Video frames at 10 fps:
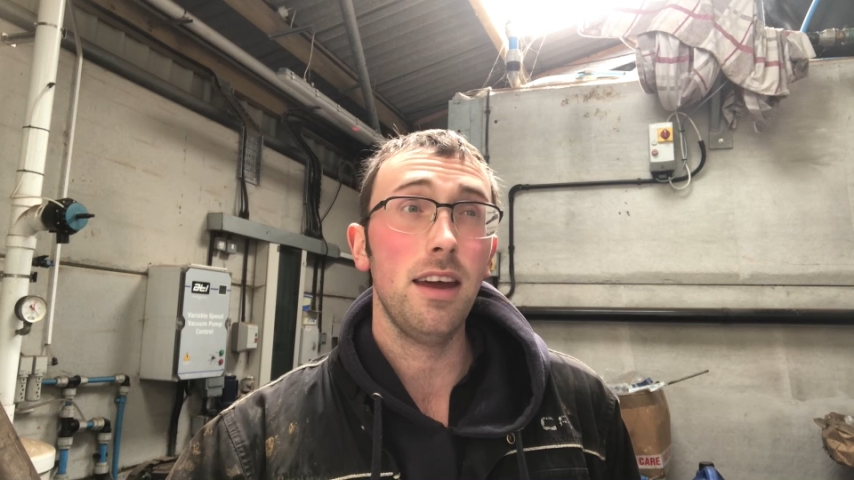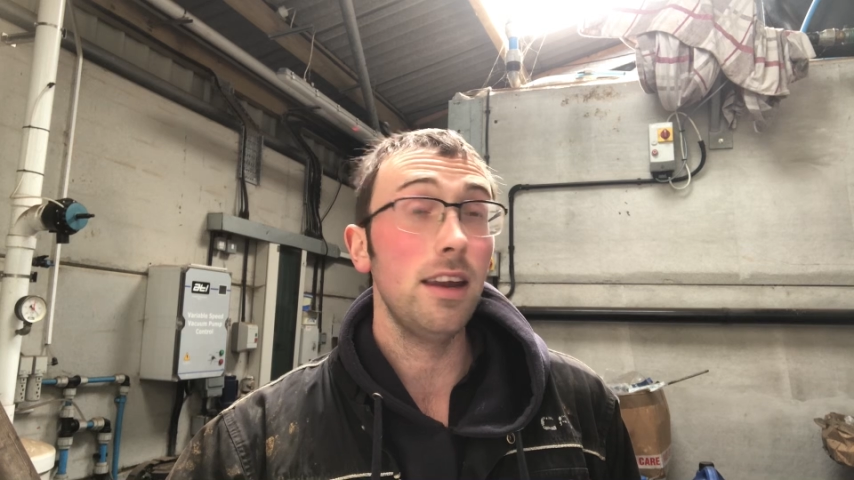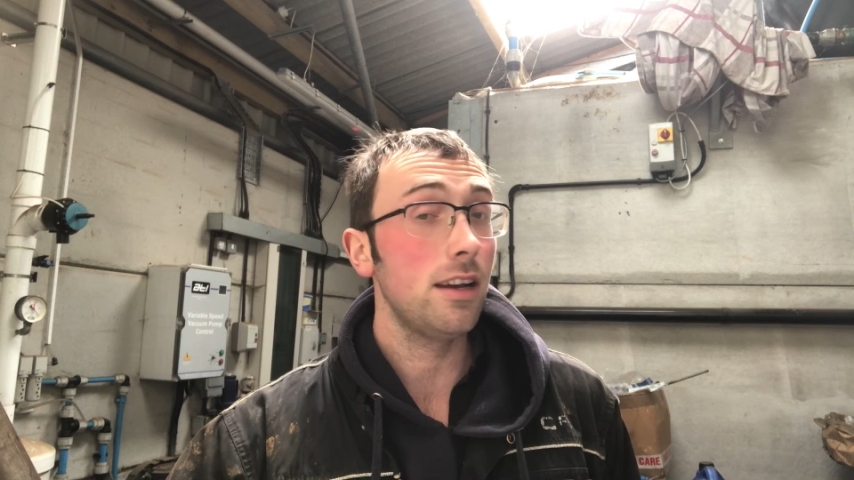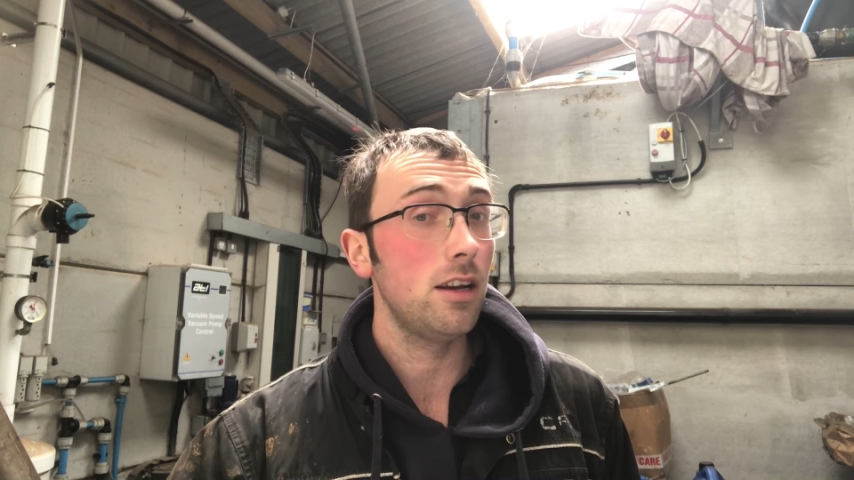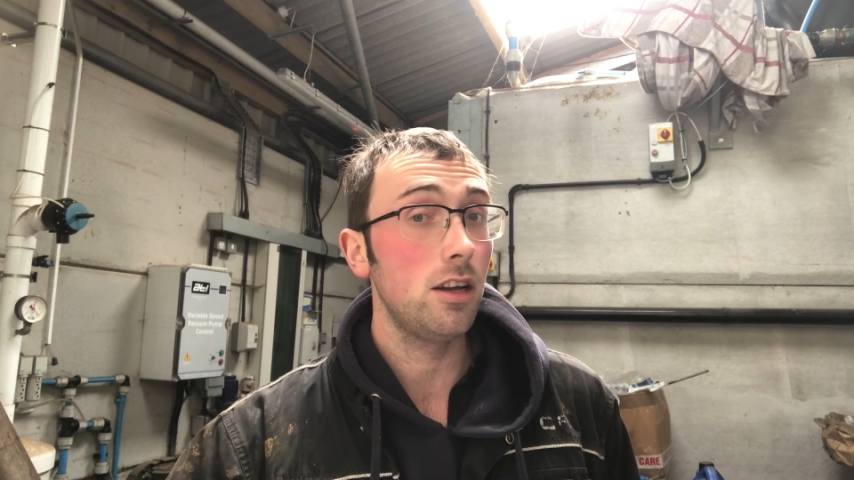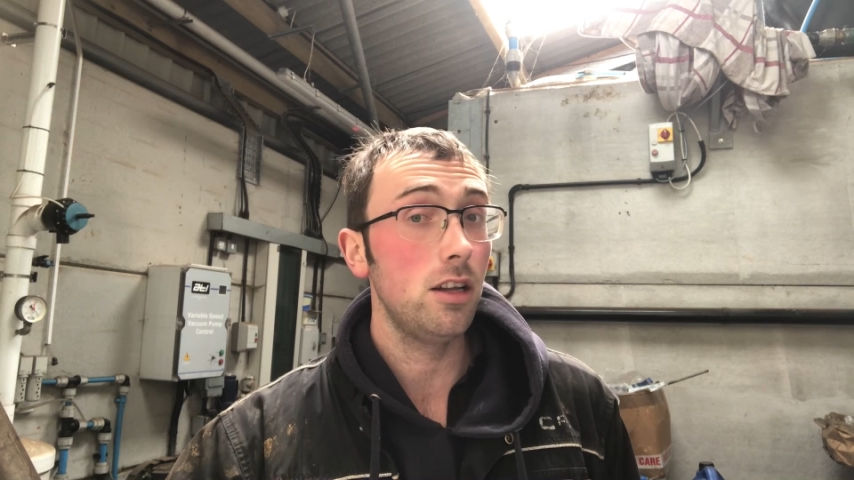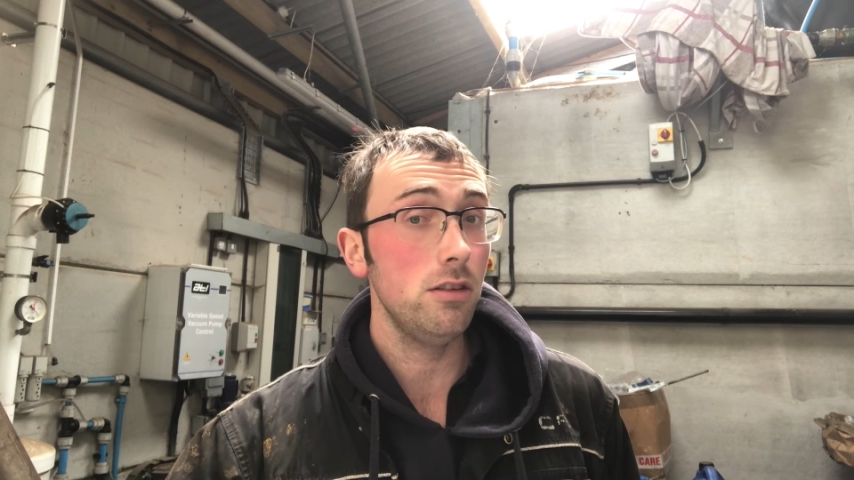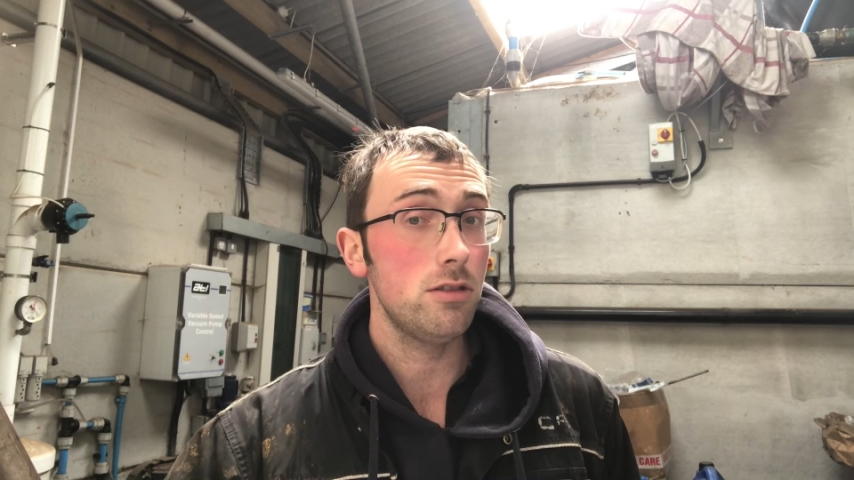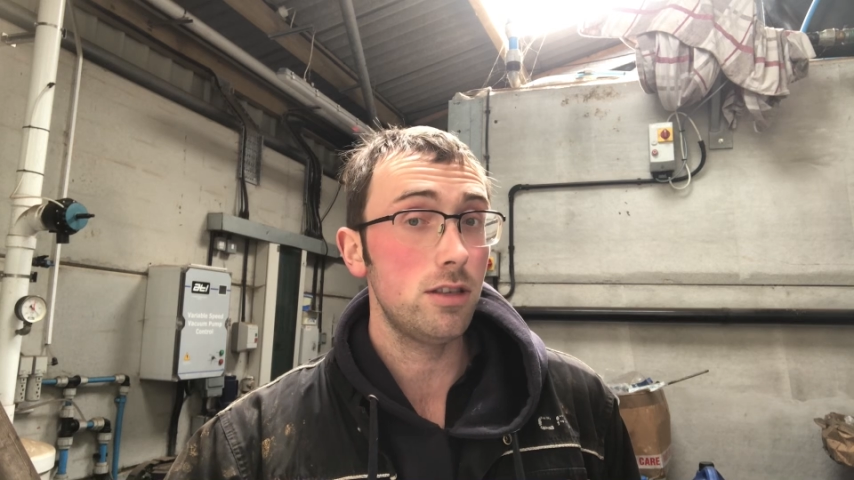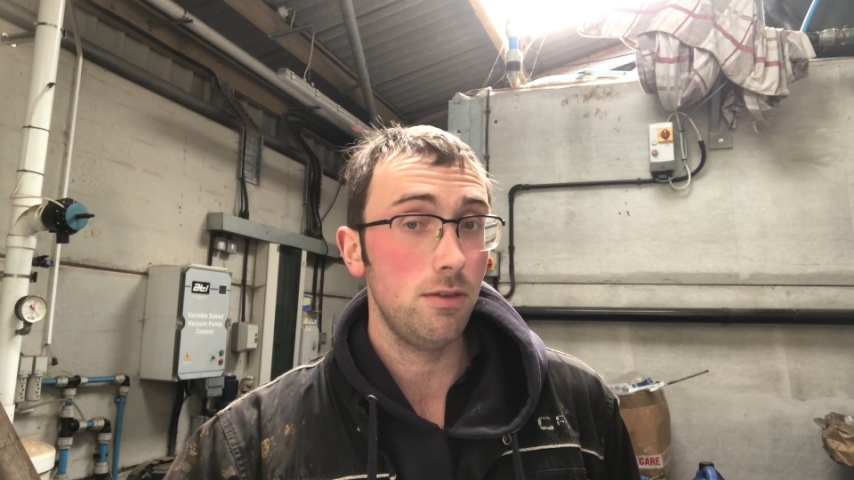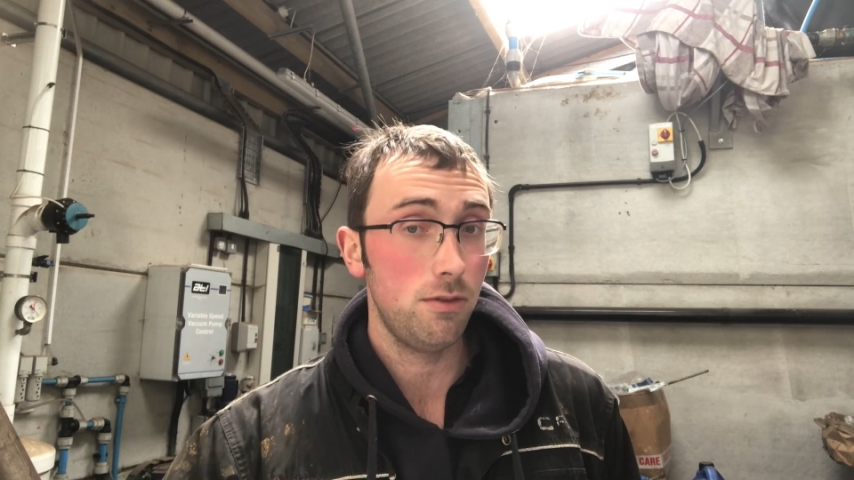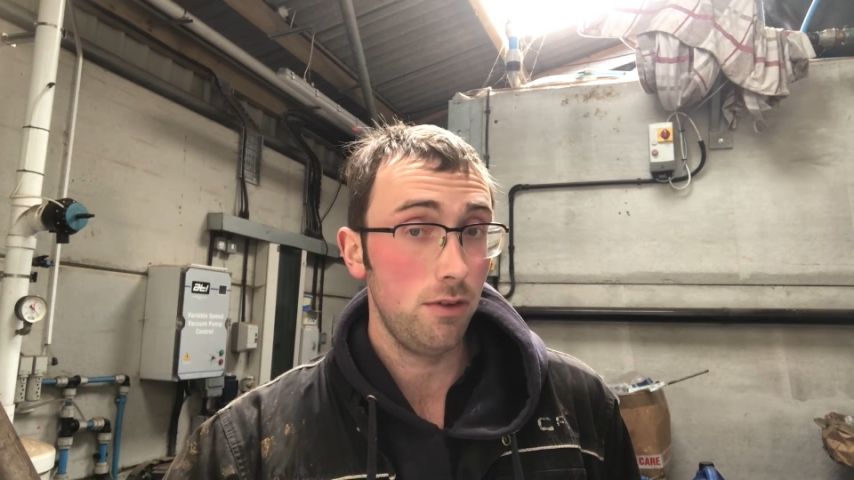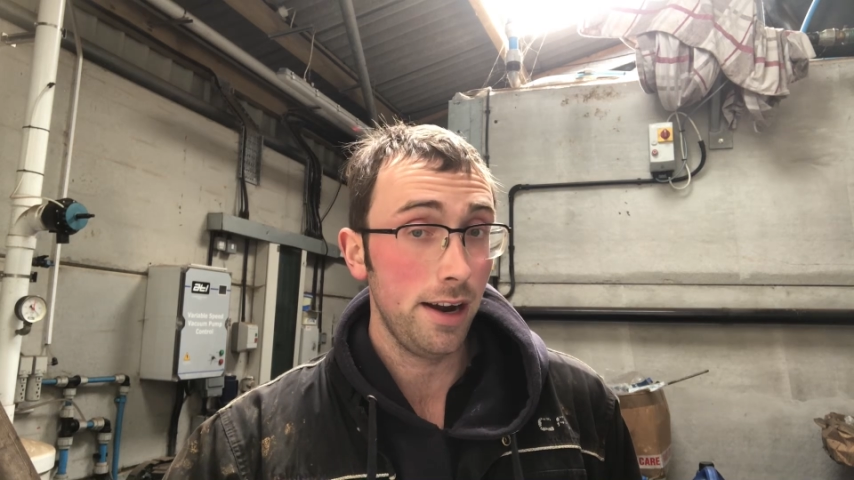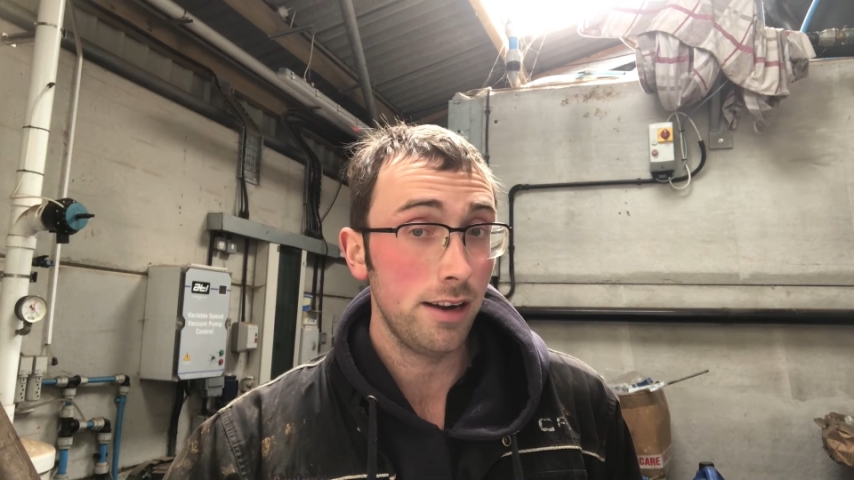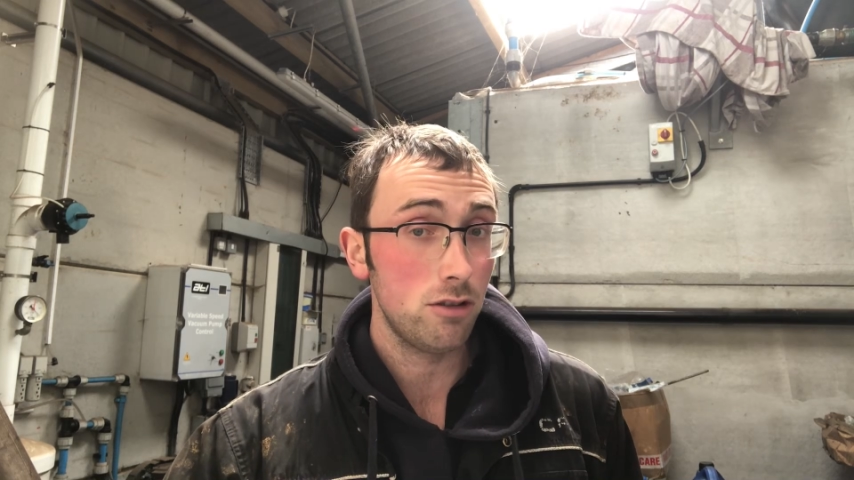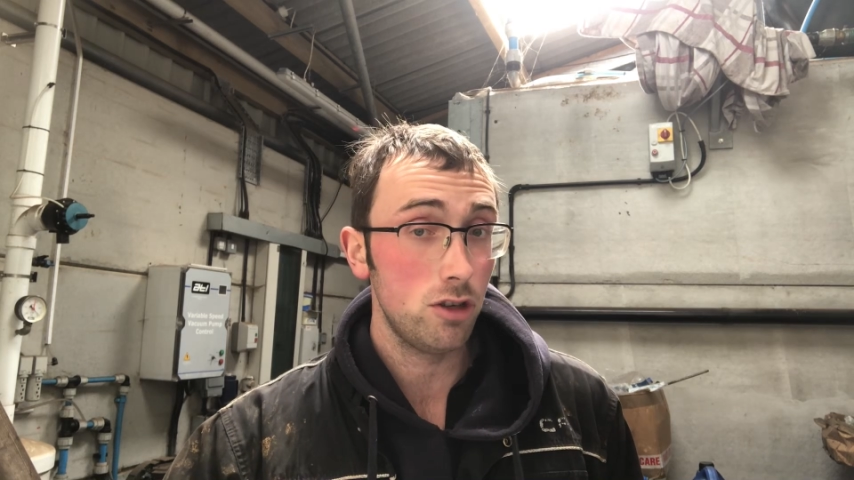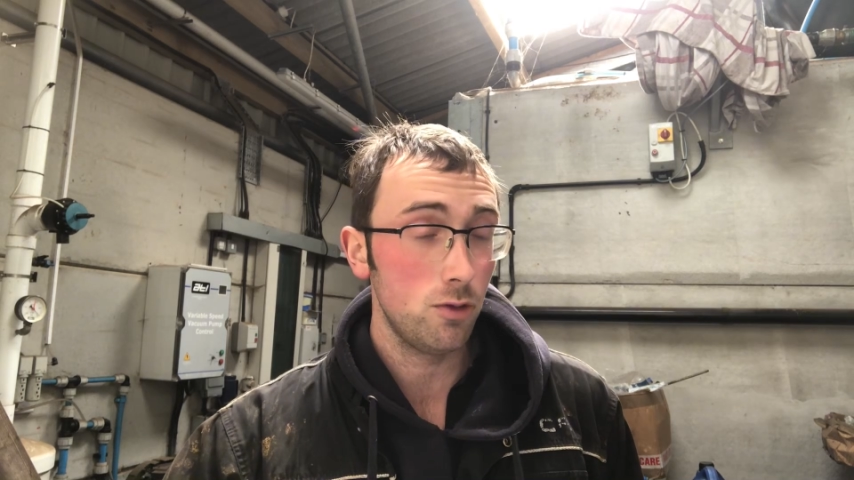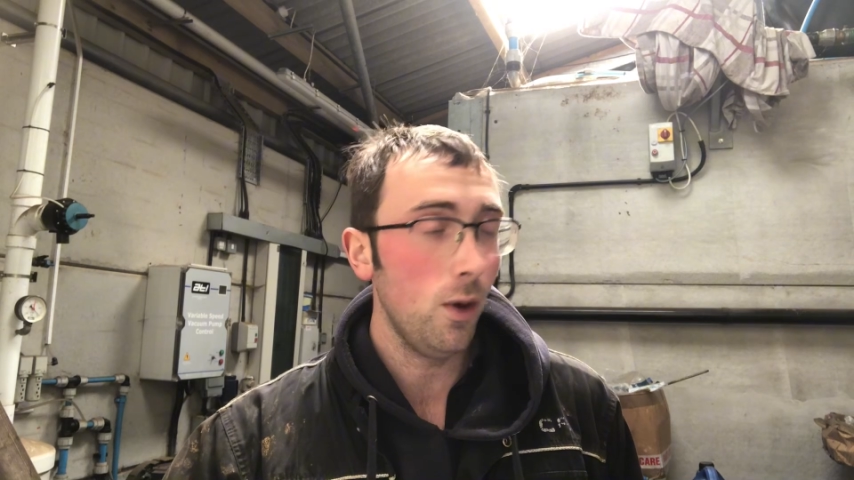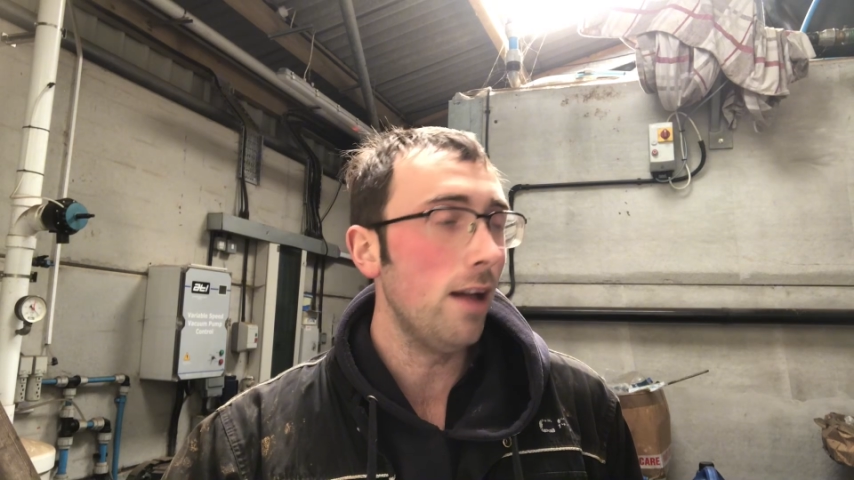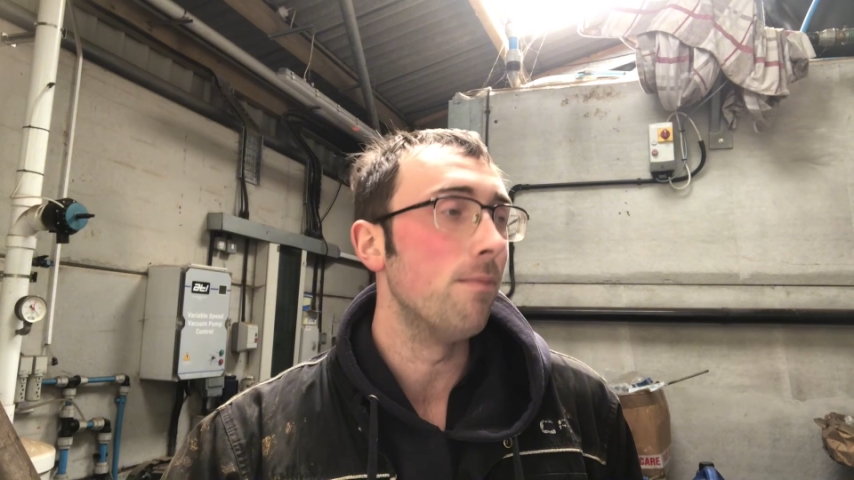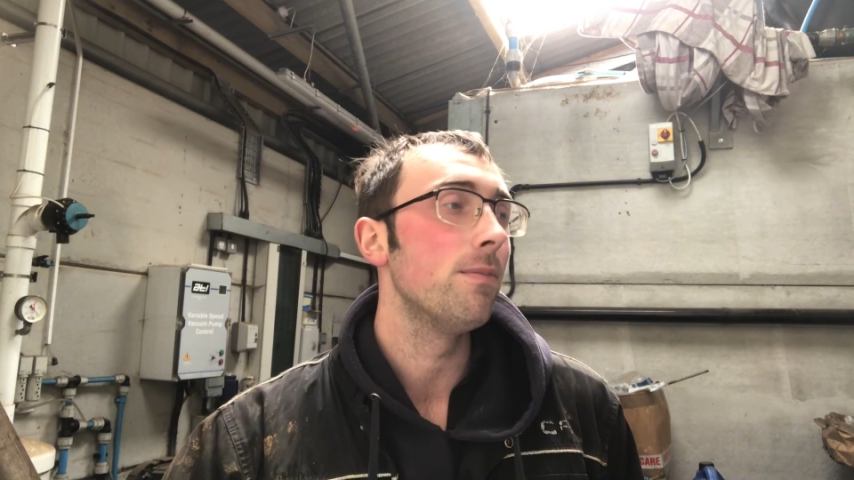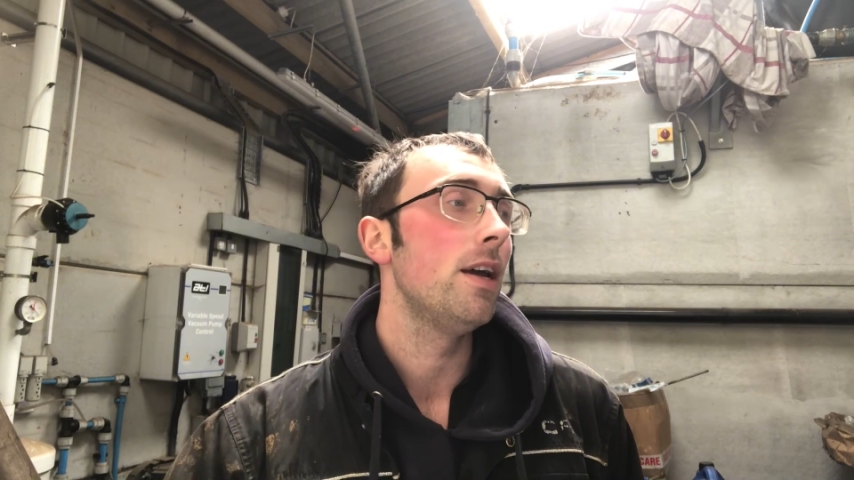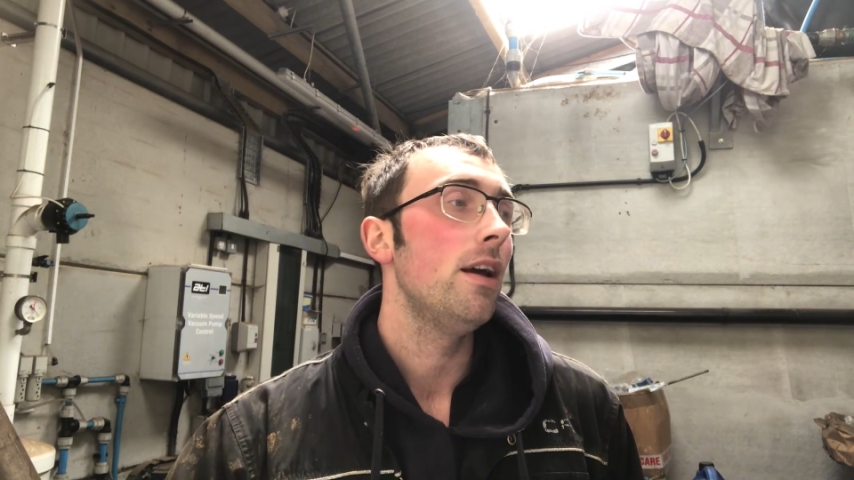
an inconclusive reactor as well.